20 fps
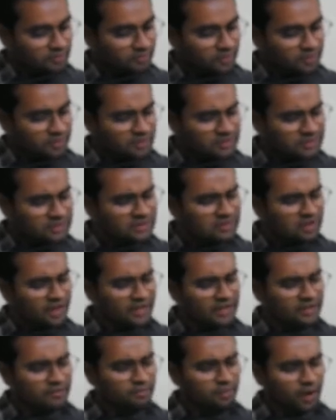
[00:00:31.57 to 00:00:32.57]
but this is
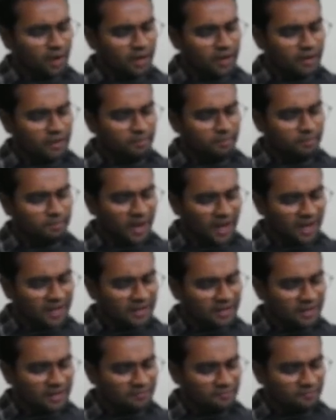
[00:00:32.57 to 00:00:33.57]
like admiring a
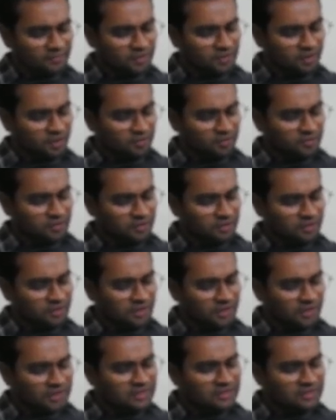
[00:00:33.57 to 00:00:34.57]
painting without the
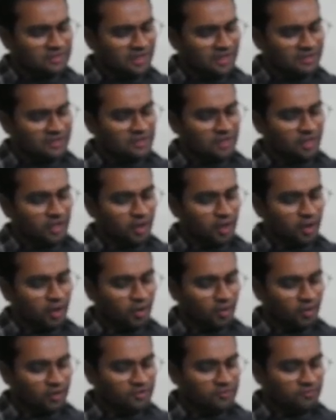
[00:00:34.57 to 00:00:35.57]
insight and
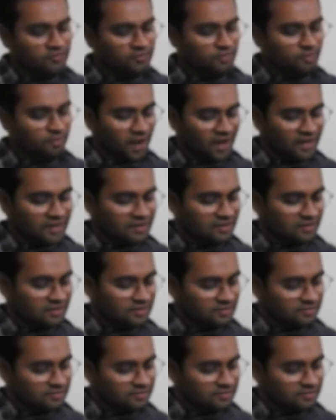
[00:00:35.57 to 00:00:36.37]
knowledge of the painter.